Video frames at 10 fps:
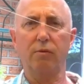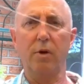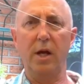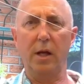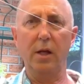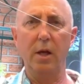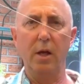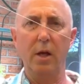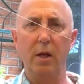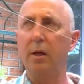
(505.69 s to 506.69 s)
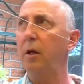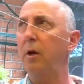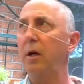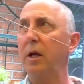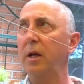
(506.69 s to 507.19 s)
rig.
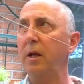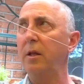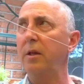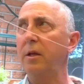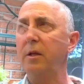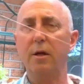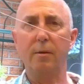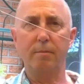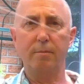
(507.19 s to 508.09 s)
Again, the